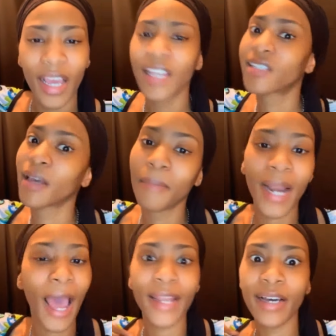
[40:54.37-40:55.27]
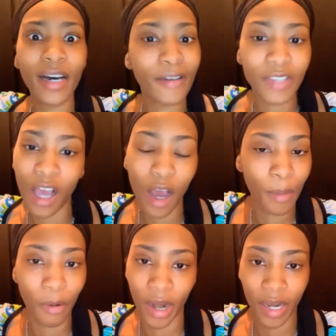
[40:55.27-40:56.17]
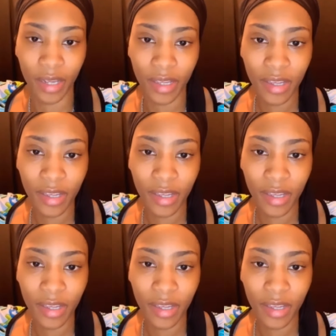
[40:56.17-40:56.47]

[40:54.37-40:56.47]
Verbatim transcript: He said, but I love Tom Brady.